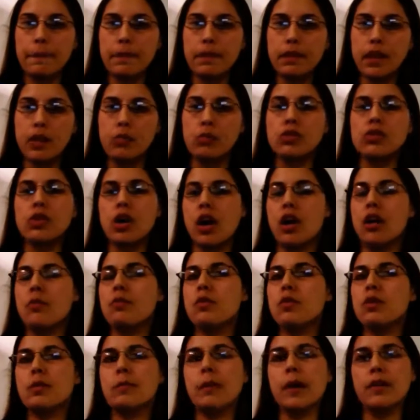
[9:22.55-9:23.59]
And we'll talk
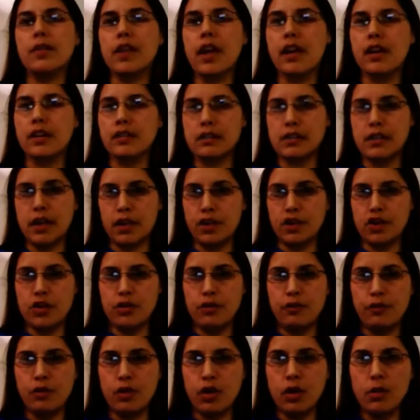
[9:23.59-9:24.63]
more about that in section
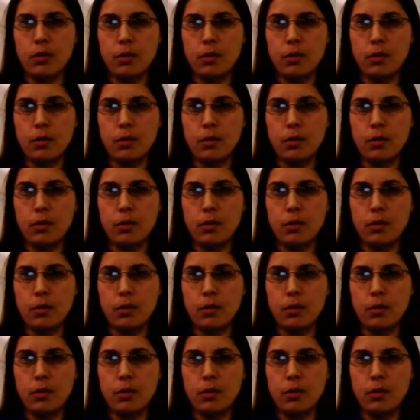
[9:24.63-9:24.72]
4.